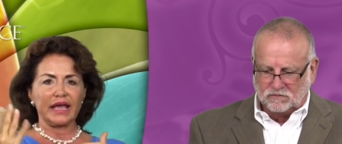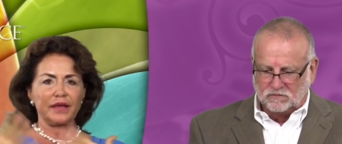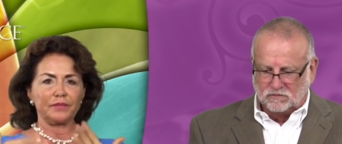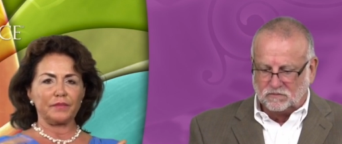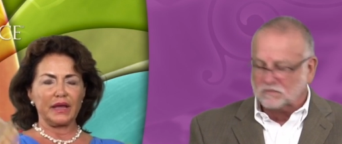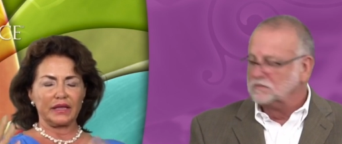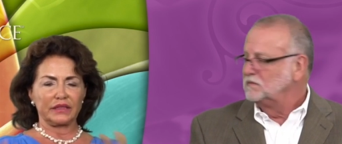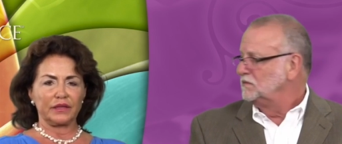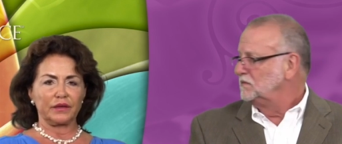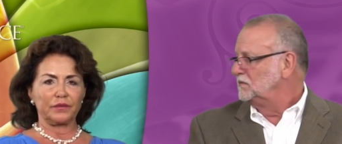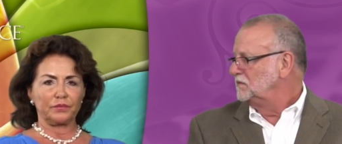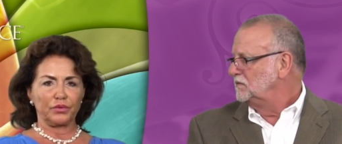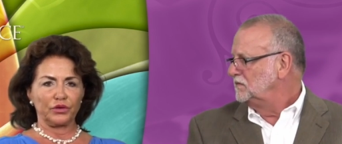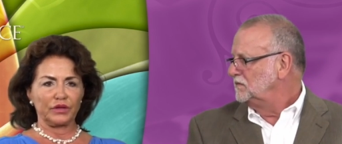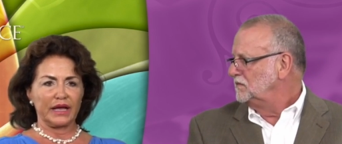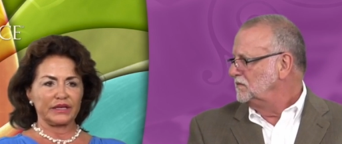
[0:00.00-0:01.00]
Speaker 1: can make
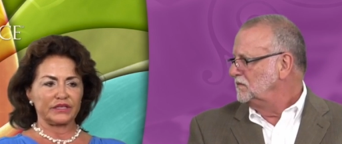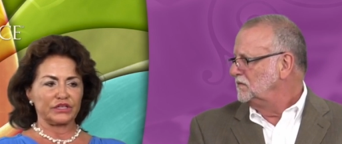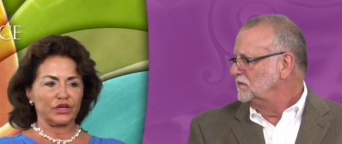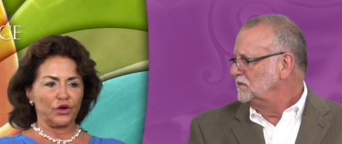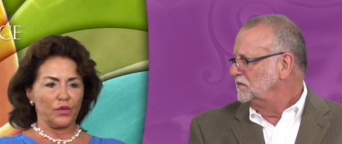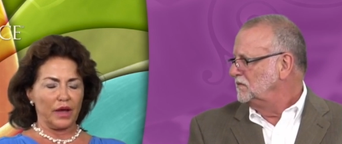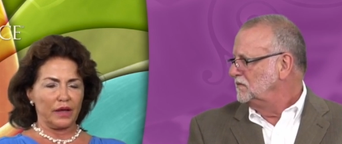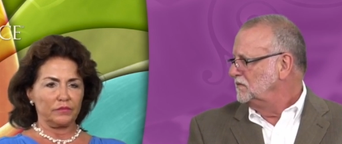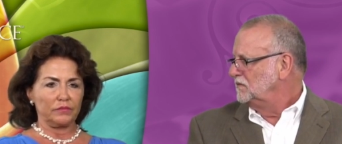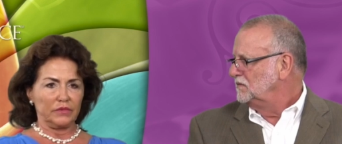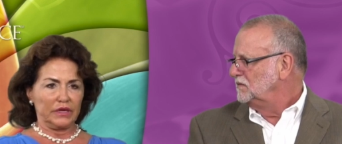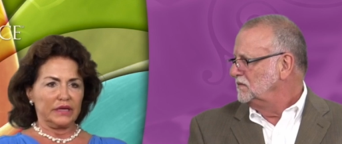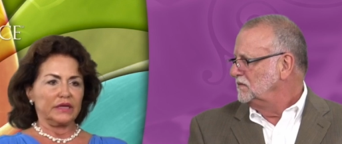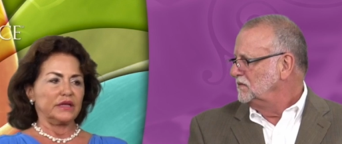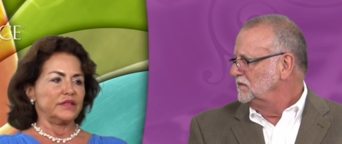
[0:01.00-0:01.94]
the prolactin go up.